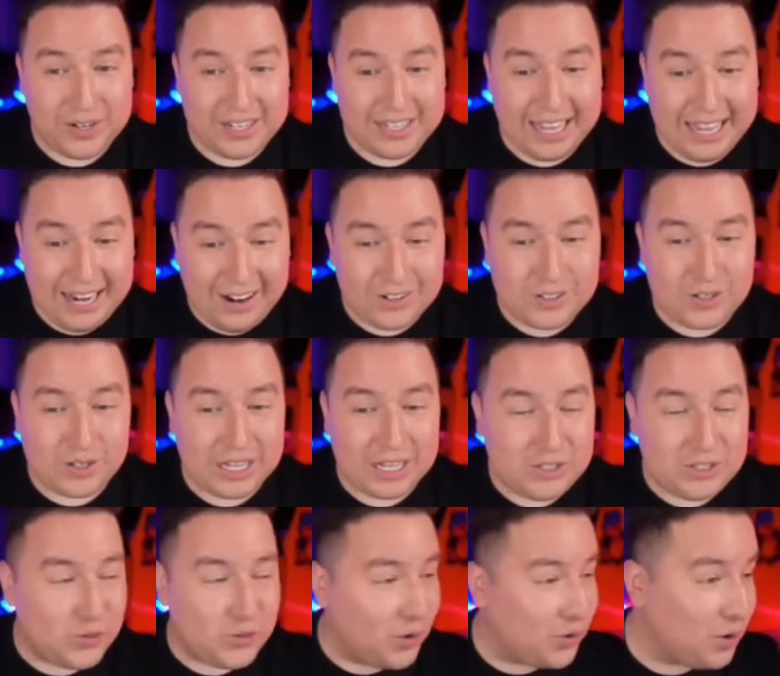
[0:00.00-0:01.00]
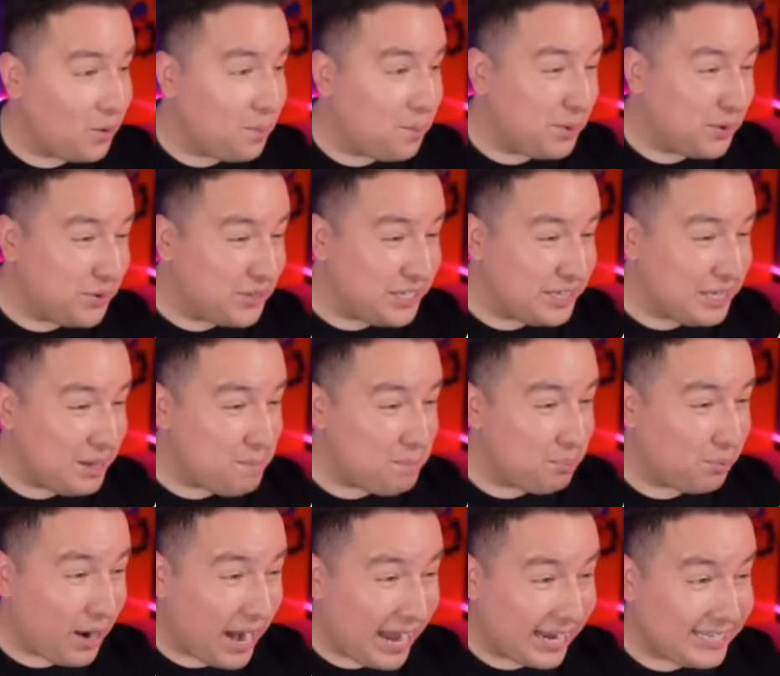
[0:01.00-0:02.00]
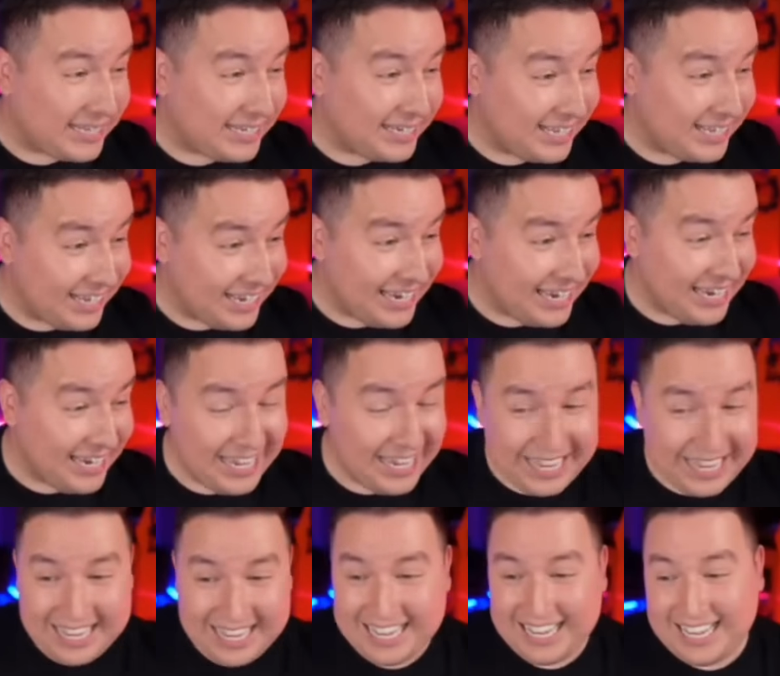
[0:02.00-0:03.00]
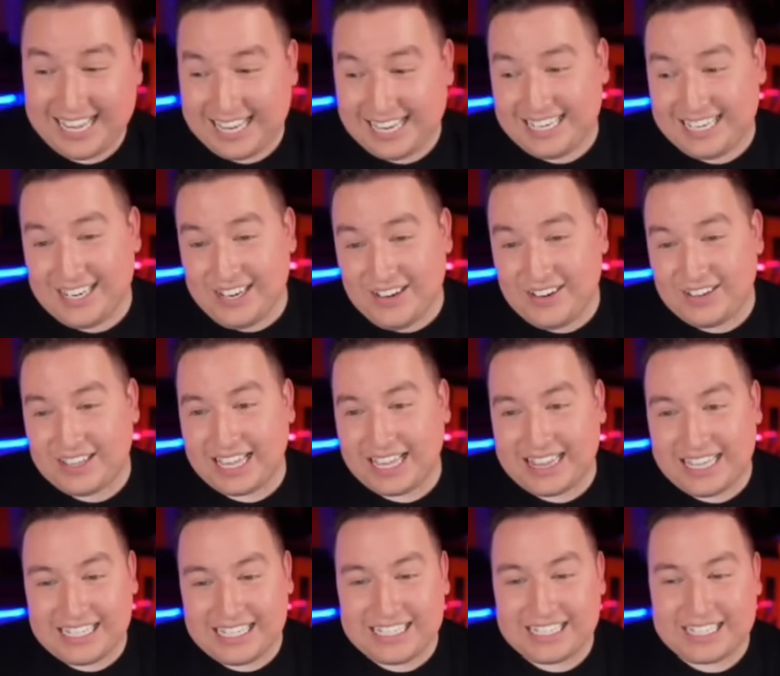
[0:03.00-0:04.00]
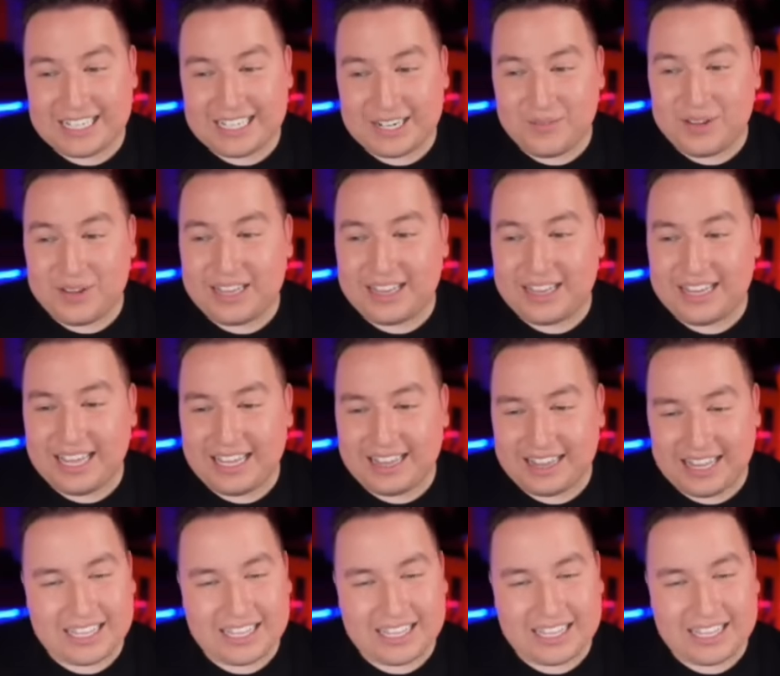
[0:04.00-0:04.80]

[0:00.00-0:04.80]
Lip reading: That also lets you know they're building them practically. Dude, that thing's just gonna be late.